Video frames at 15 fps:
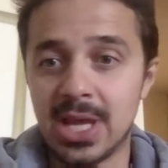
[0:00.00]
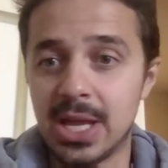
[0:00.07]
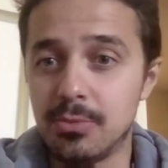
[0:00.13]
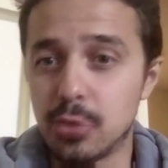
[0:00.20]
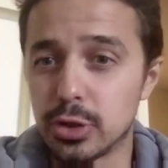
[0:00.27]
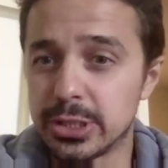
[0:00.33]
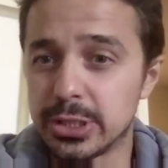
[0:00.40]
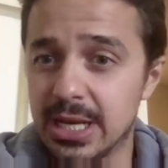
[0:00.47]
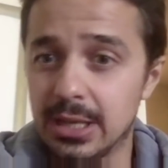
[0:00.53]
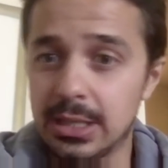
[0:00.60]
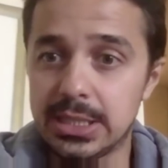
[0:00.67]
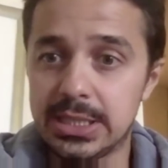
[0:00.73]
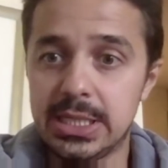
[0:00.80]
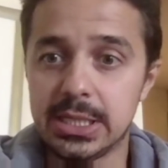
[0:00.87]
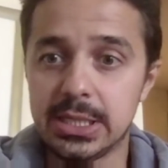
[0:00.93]

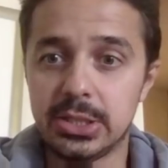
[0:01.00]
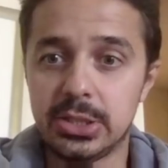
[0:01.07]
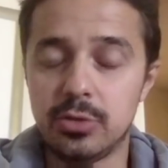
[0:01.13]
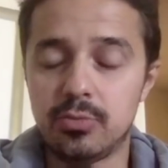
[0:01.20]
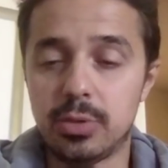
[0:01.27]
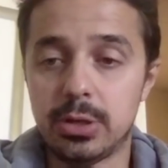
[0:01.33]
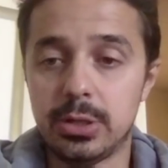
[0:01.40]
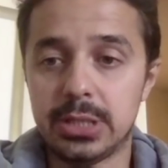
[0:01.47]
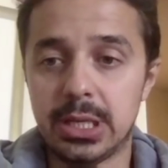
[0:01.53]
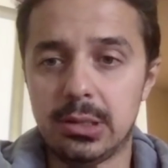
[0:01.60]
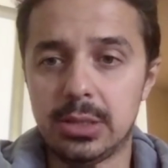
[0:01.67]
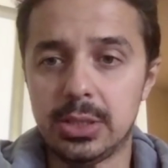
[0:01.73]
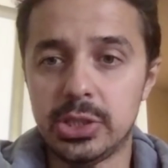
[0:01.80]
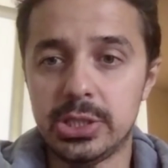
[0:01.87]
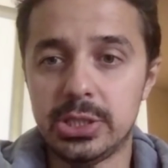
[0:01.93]
immortality and
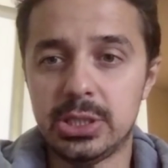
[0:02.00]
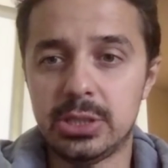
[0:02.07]
superintelligence